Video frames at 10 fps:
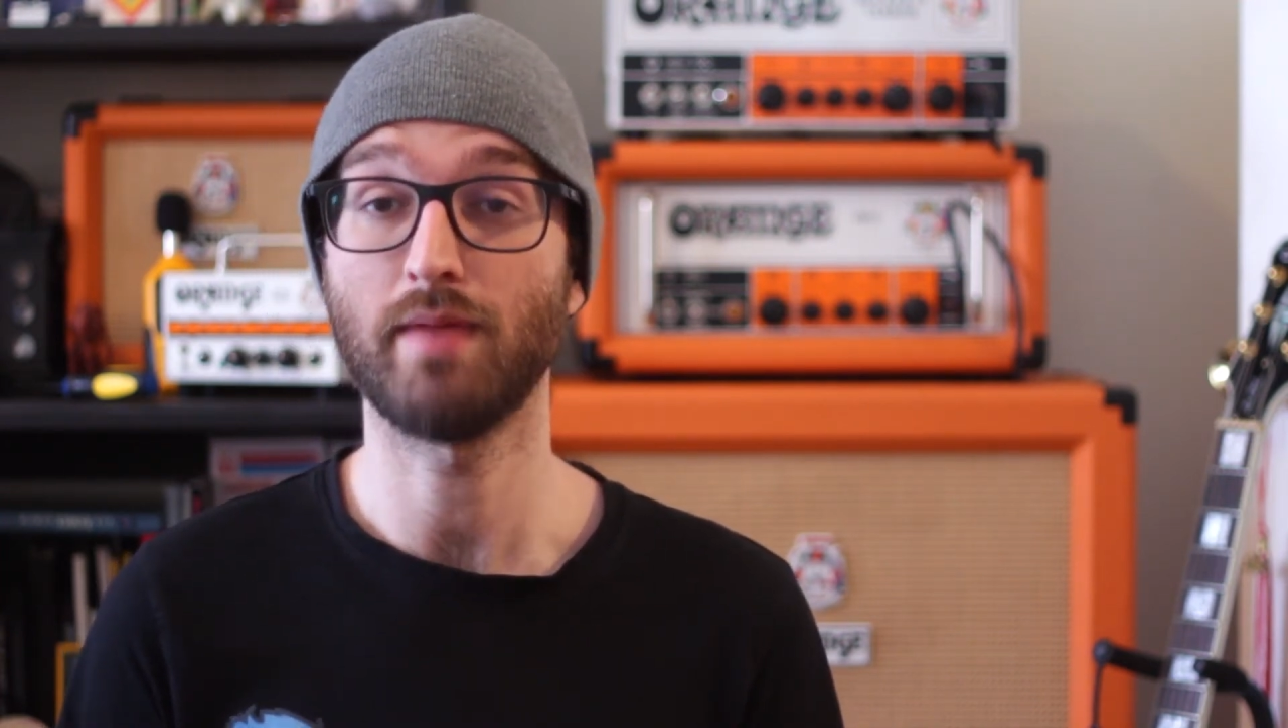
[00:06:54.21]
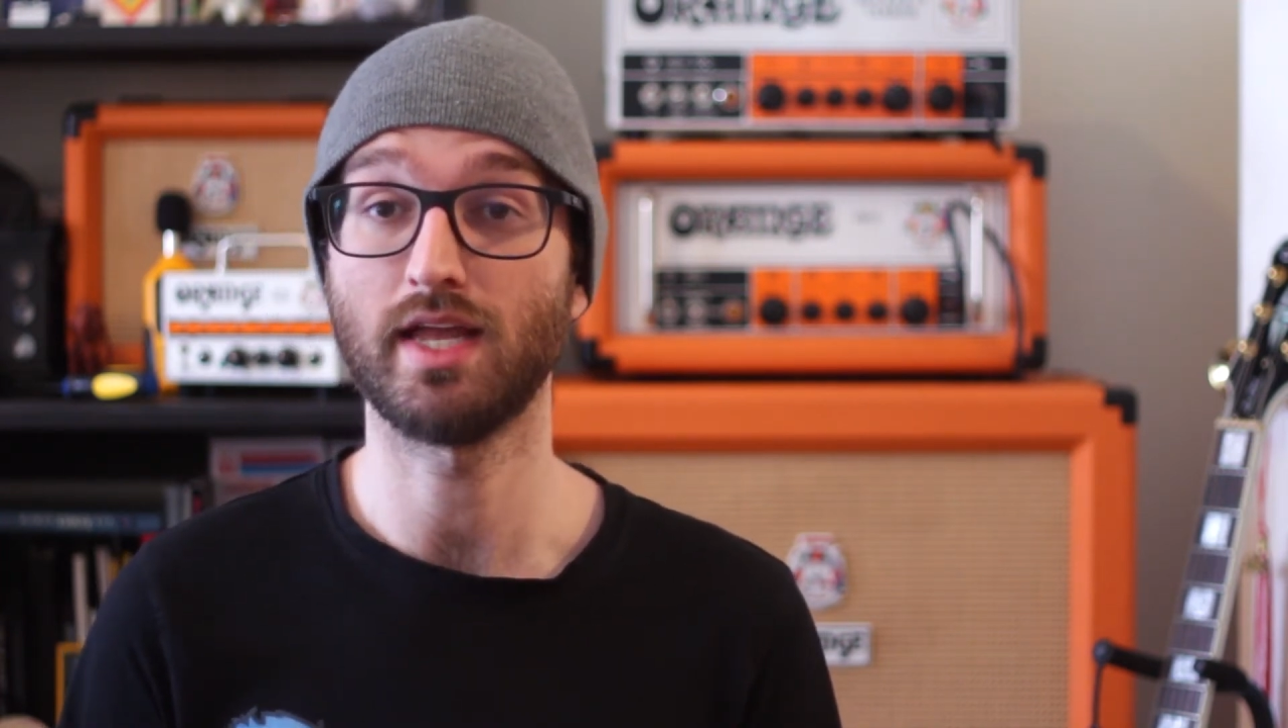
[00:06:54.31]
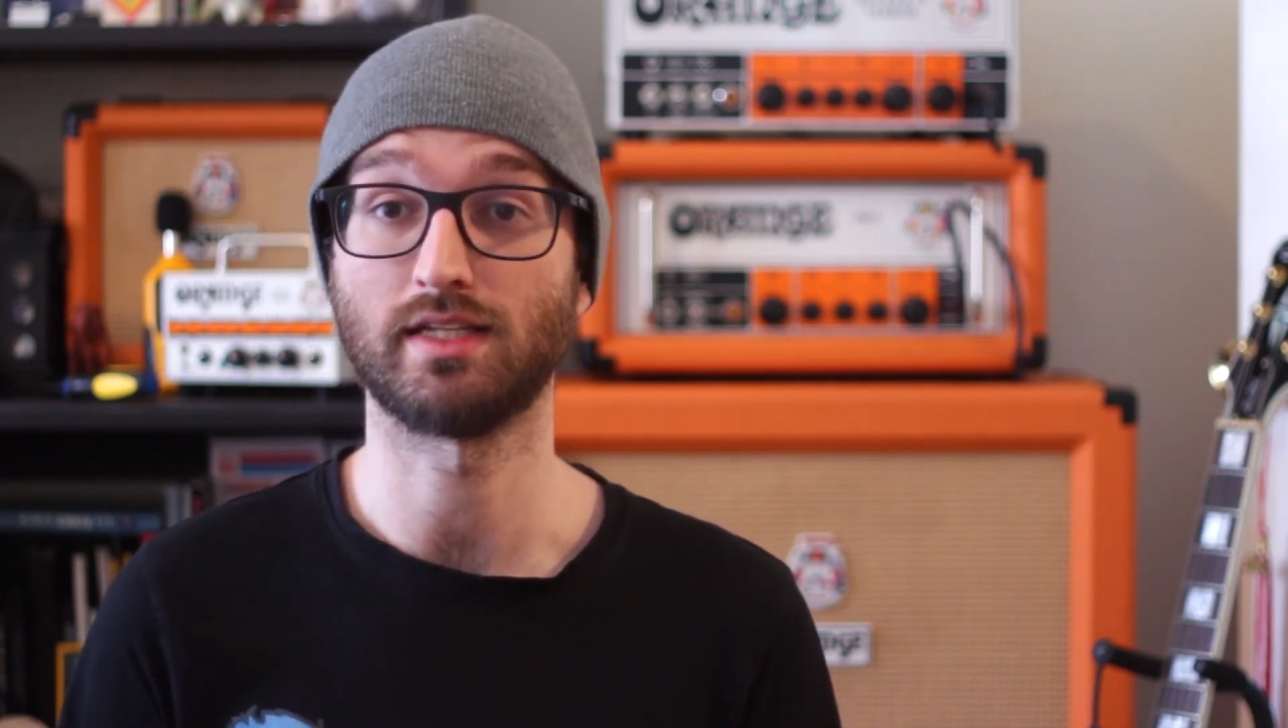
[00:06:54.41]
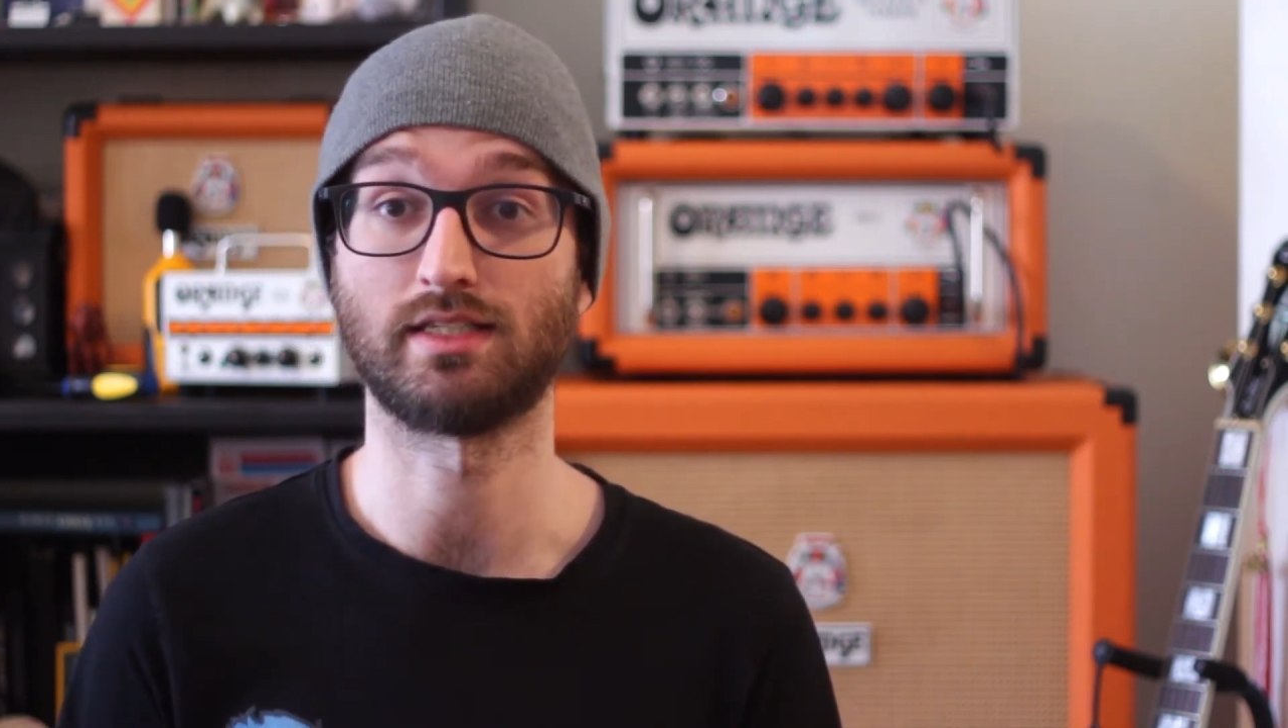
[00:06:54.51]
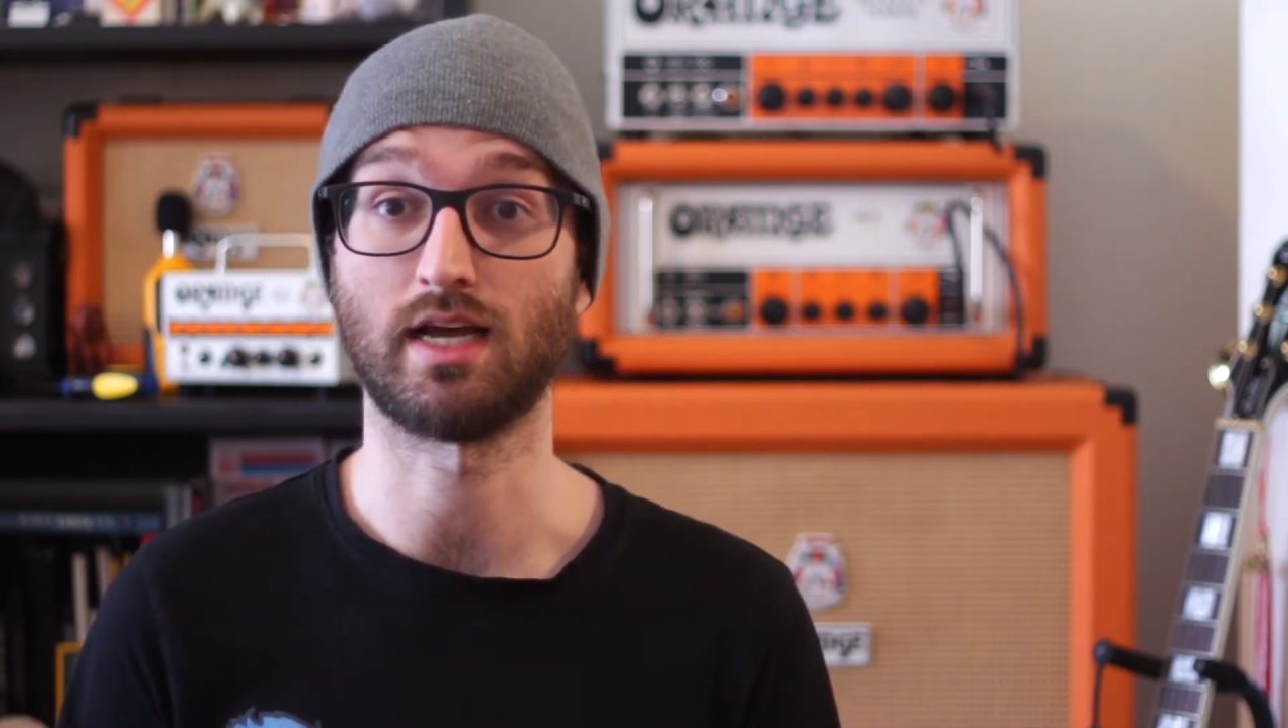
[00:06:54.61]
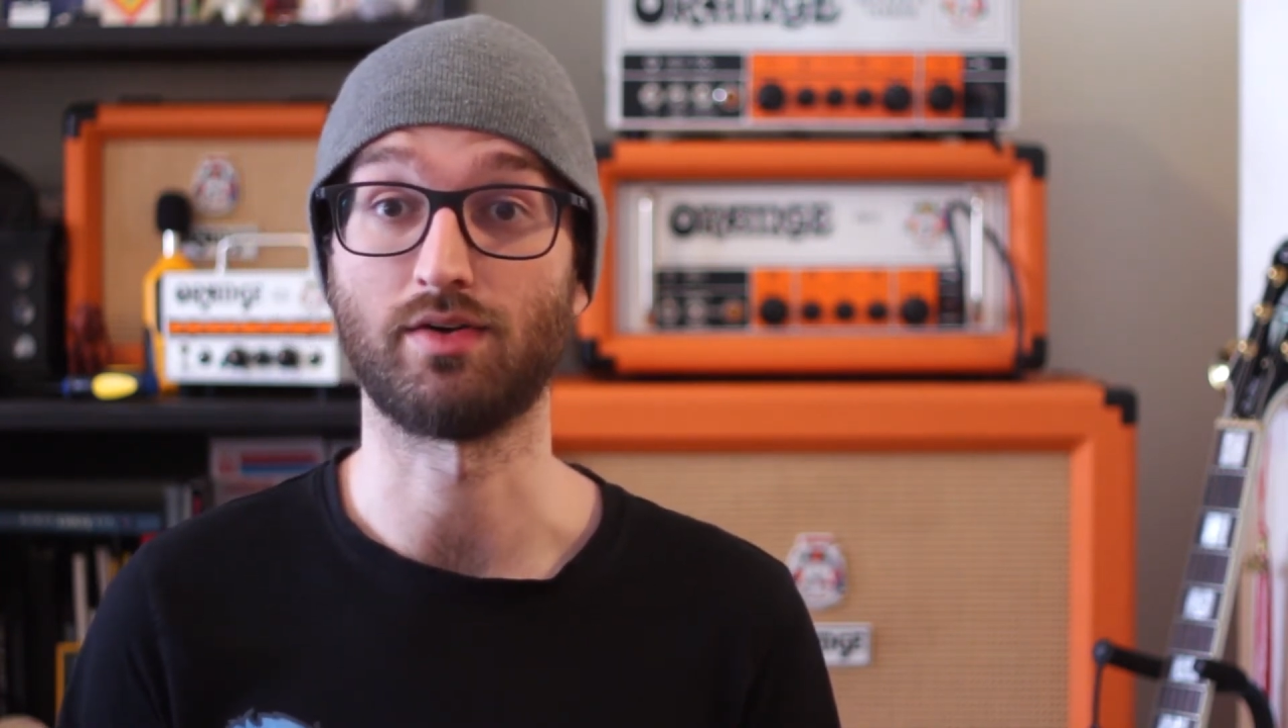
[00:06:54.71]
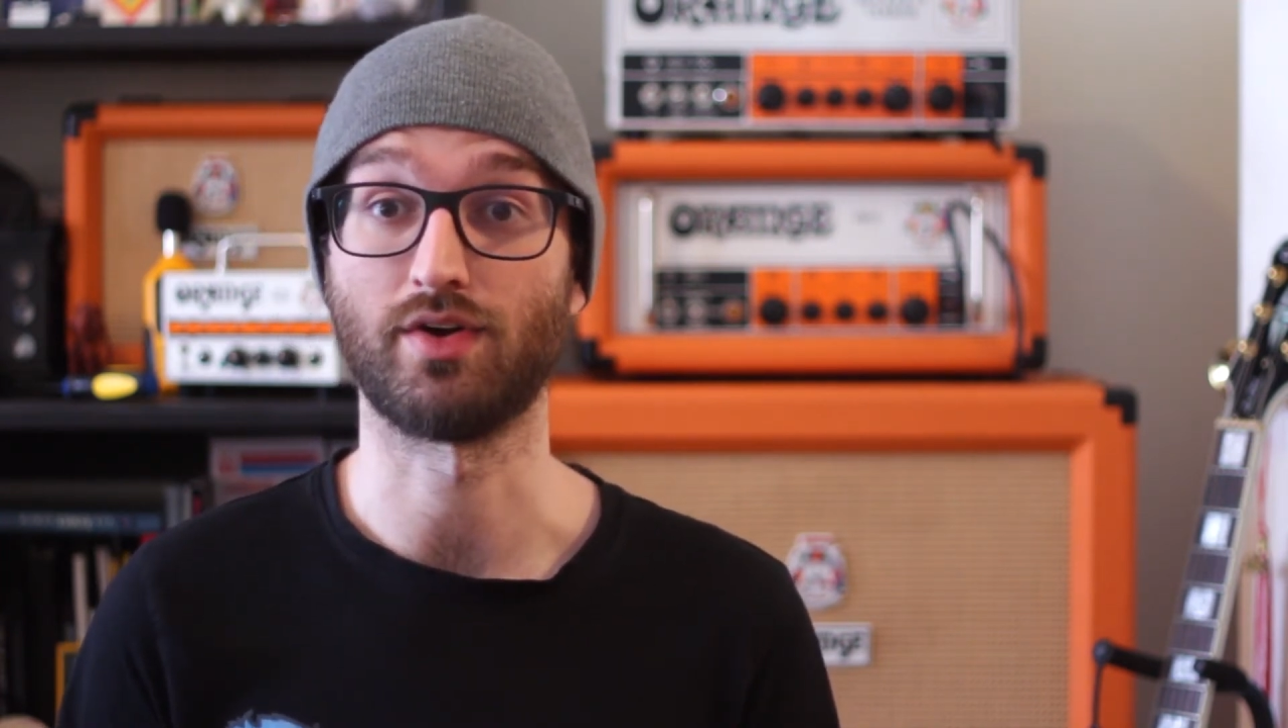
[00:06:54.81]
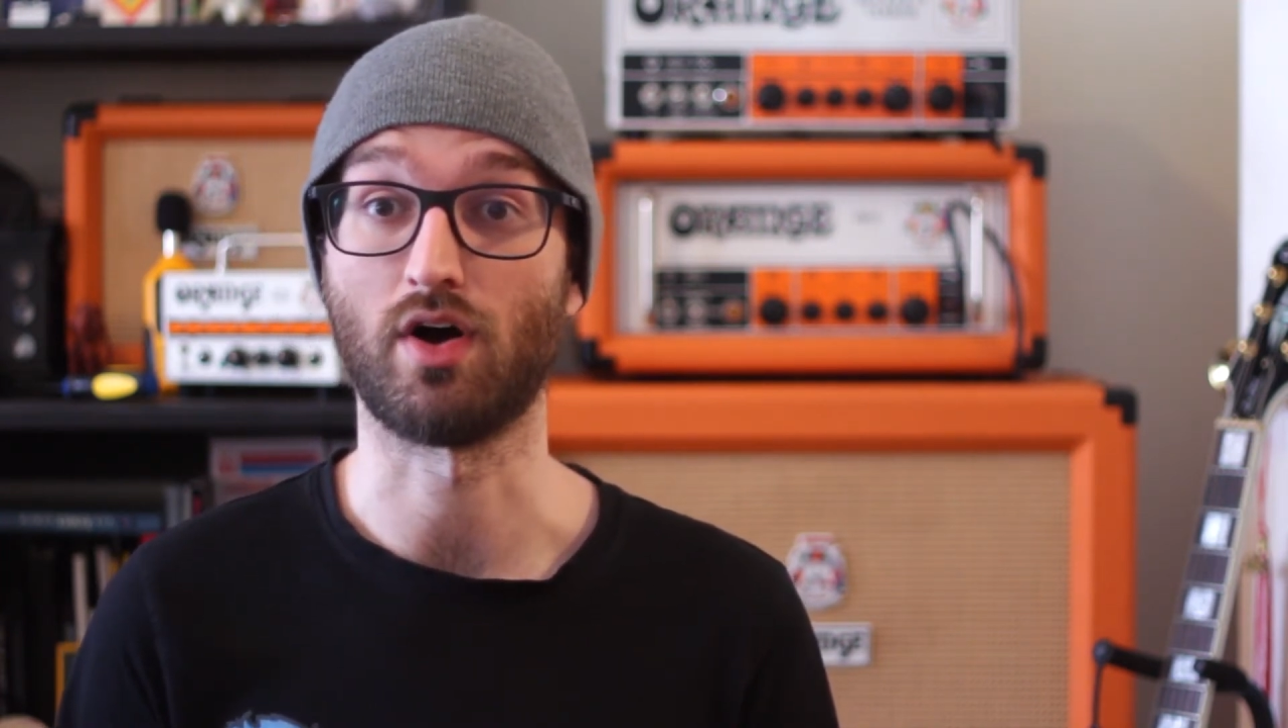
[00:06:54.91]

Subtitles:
made it sound